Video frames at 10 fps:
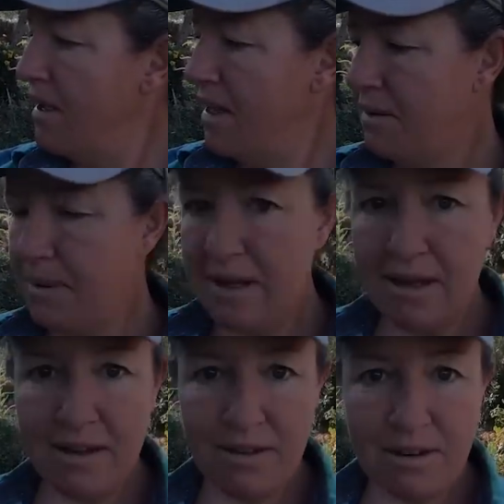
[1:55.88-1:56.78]
He's
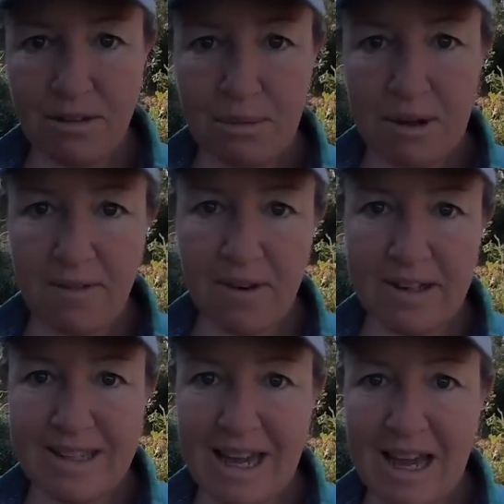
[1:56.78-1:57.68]
been sort of drooped over
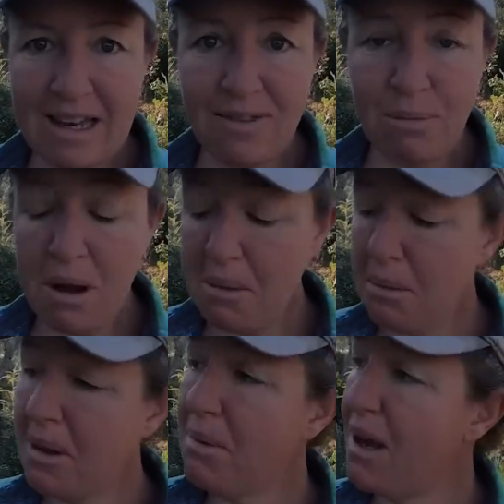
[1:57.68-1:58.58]
and sad for
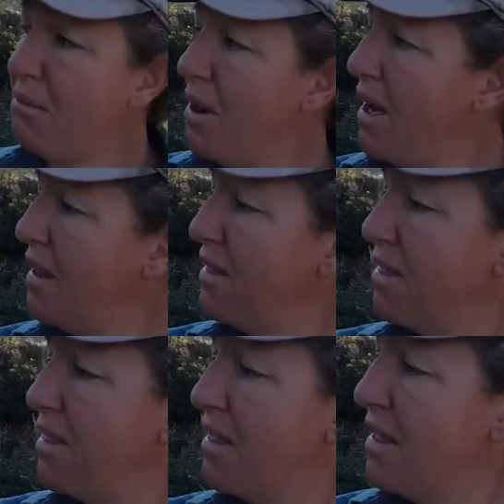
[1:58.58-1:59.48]
probably about a month.